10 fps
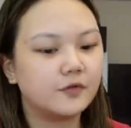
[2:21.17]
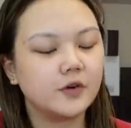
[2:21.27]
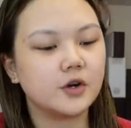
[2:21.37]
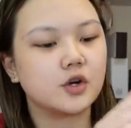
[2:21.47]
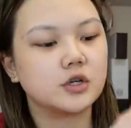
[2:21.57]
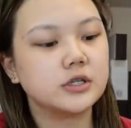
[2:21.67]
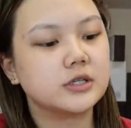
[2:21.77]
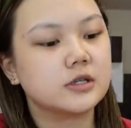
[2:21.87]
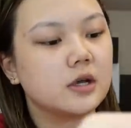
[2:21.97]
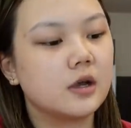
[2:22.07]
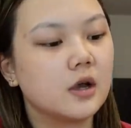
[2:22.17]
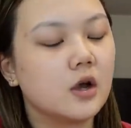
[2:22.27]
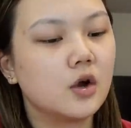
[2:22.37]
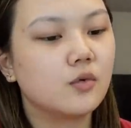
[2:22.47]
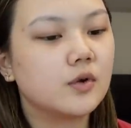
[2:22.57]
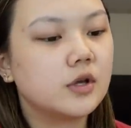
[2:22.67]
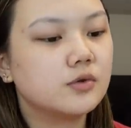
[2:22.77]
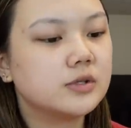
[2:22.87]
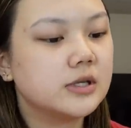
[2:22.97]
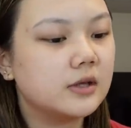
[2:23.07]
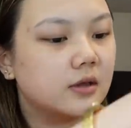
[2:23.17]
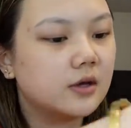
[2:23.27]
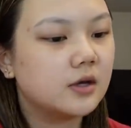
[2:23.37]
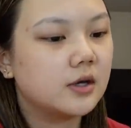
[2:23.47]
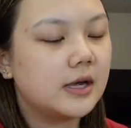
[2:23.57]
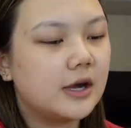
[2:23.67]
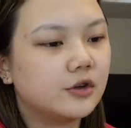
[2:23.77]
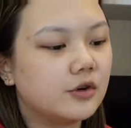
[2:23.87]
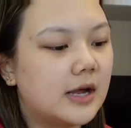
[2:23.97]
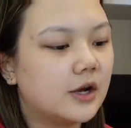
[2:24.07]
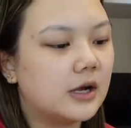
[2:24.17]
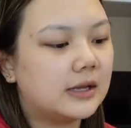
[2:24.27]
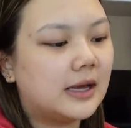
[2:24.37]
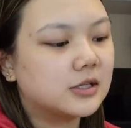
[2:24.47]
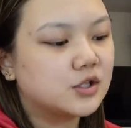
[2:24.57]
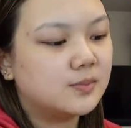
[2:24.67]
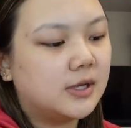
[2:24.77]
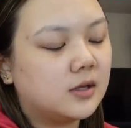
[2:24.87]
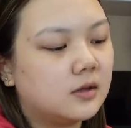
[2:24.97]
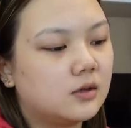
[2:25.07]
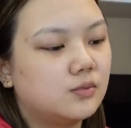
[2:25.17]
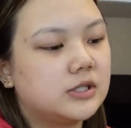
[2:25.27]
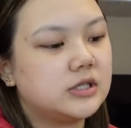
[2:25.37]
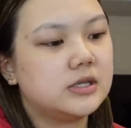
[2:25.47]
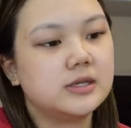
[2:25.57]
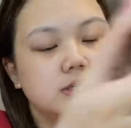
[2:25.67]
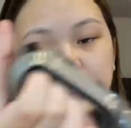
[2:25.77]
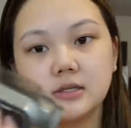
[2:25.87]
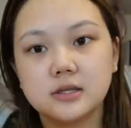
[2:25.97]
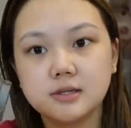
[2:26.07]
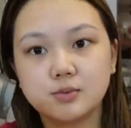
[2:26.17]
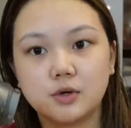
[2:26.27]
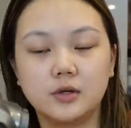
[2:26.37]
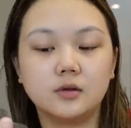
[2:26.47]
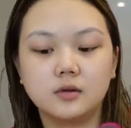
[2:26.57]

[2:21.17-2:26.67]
first, we're using the hair dryer attachment, which is this one.